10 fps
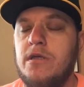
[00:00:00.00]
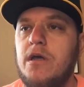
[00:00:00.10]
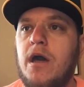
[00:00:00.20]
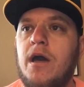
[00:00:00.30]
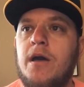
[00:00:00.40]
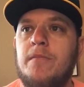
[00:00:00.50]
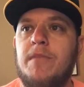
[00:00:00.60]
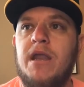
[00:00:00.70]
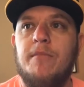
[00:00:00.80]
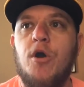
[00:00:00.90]

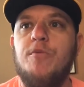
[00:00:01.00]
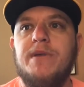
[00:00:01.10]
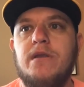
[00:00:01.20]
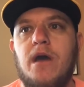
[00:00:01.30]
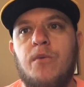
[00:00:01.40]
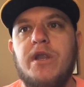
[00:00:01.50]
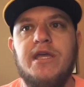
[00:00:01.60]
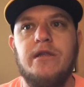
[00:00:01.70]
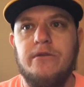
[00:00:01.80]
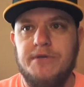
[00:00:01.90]
and I'm hoping, I want to
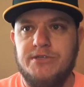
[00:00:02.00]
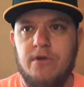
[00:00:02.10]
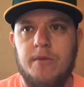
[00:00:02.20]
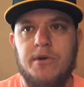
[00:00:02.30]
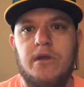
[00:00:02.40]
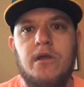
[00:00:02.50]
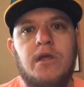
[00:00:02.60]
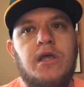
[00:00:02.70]
get a Luis Robert.